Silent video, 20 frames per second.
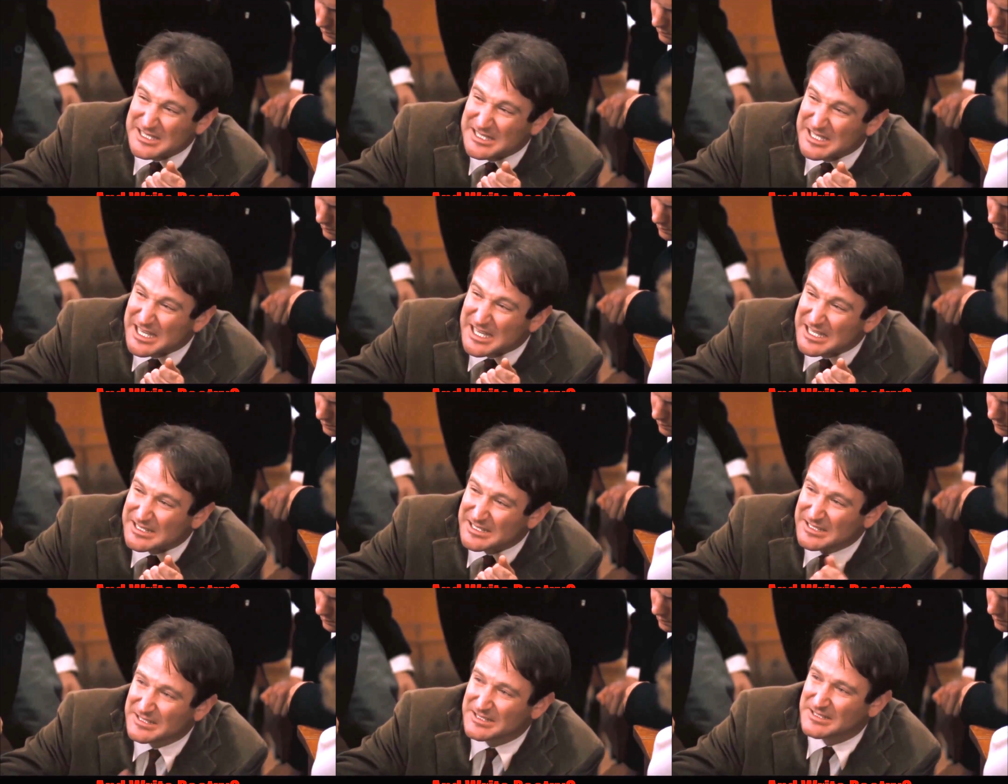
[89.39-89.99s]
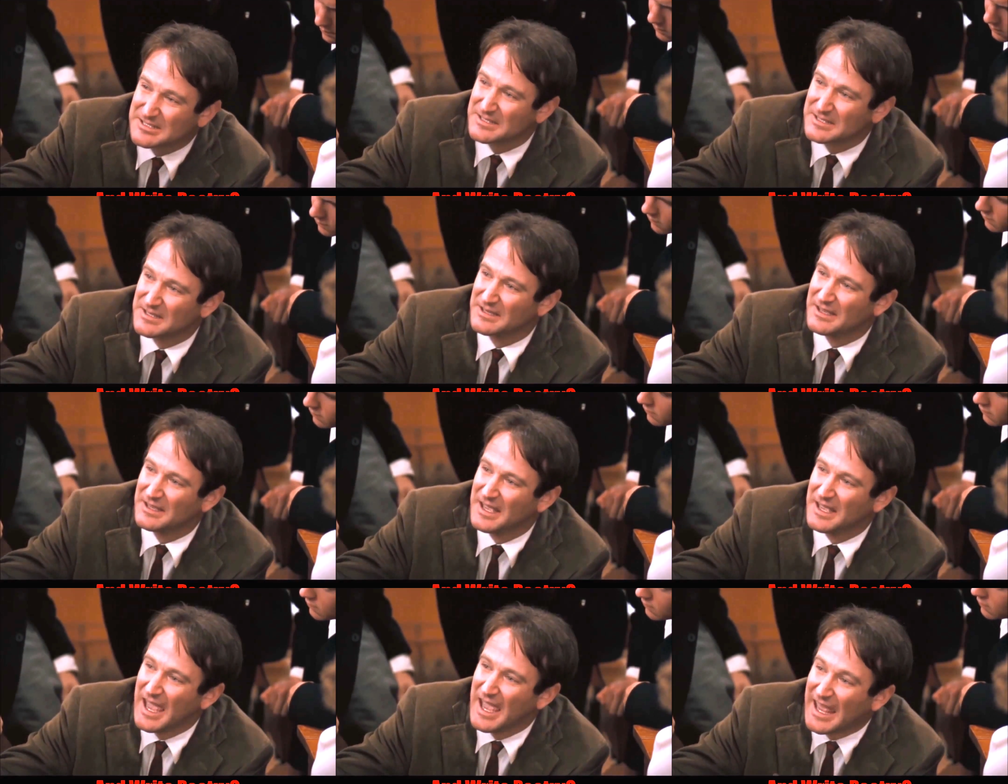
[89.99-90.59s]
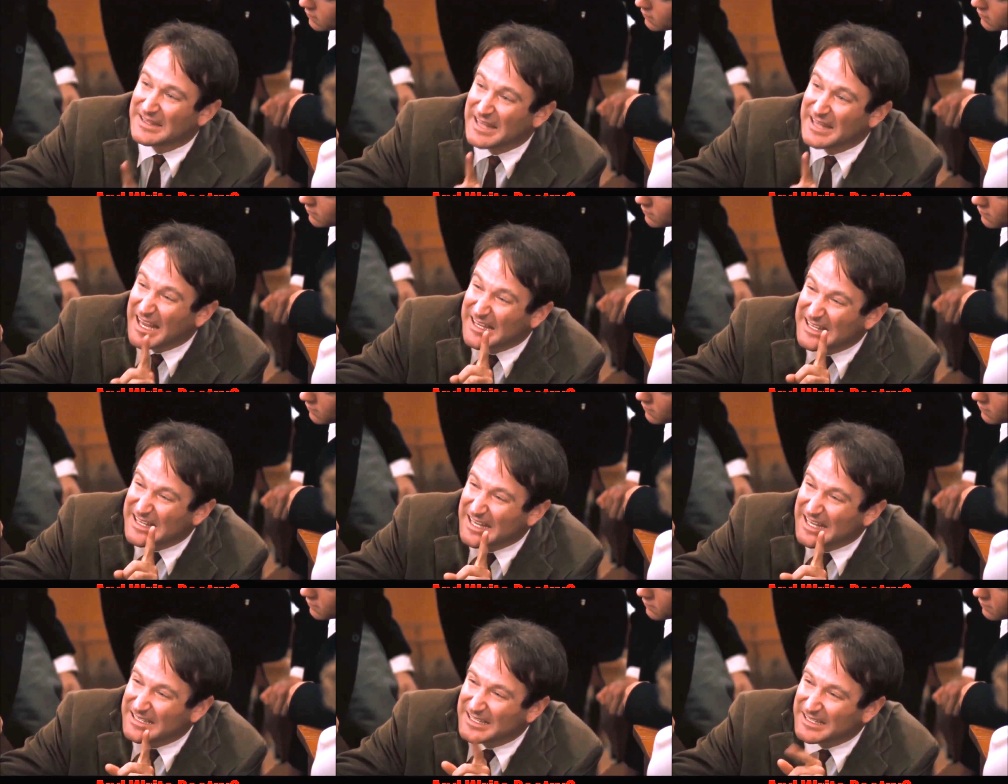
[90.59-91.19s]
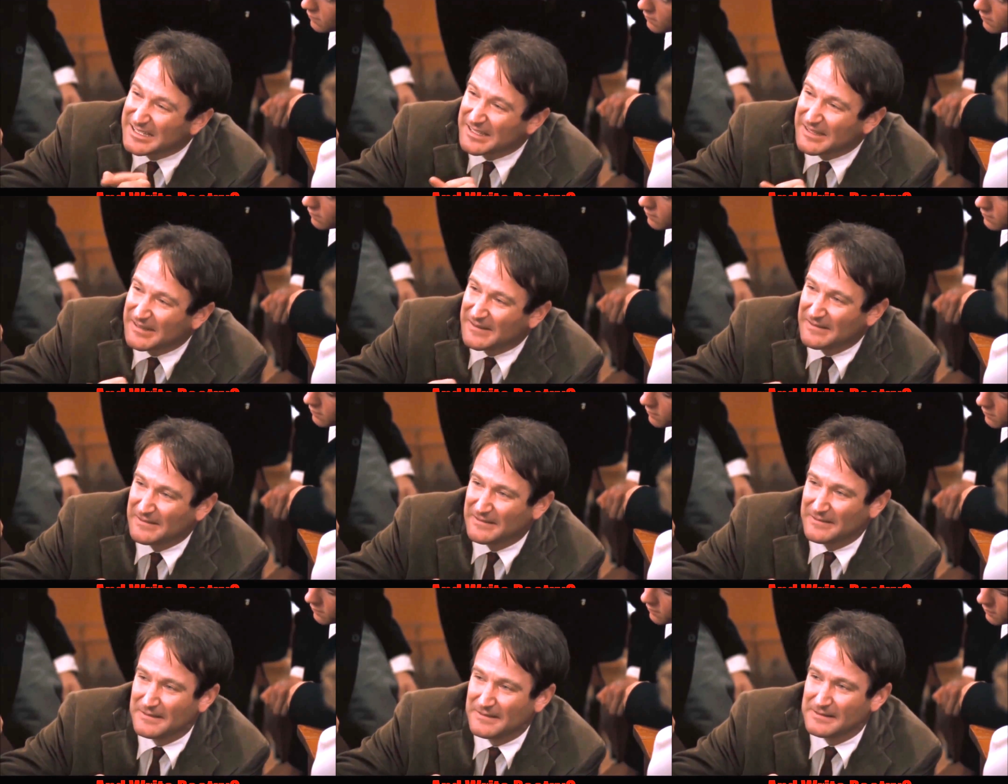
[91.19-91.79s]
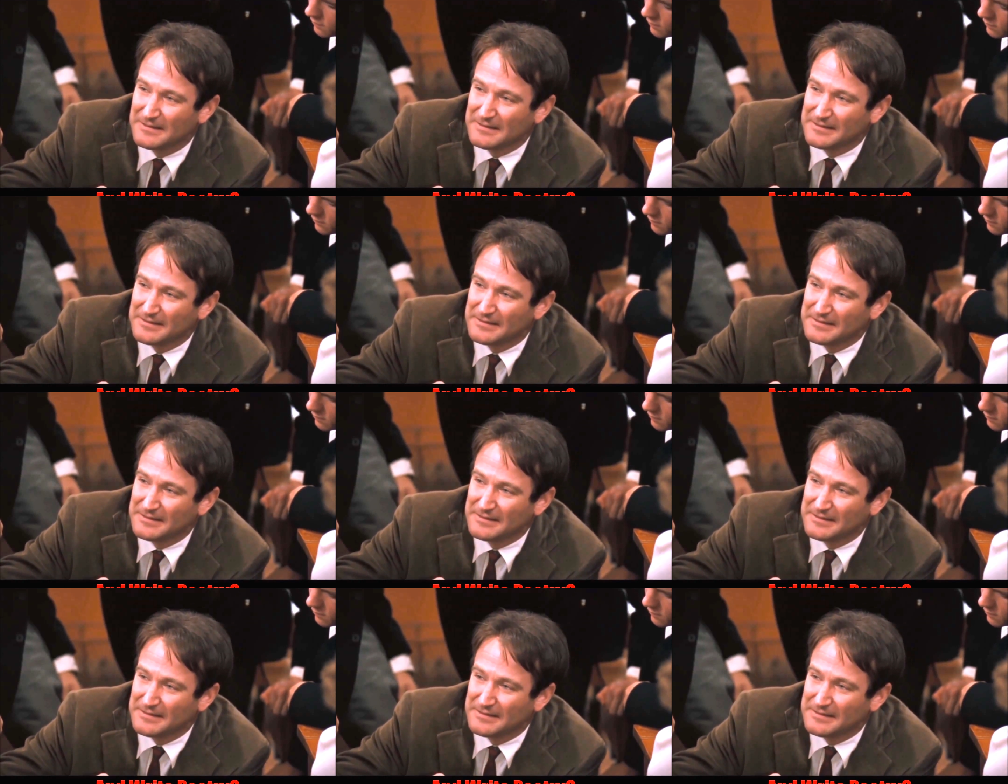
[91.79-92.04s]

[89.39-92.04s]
exists and identity,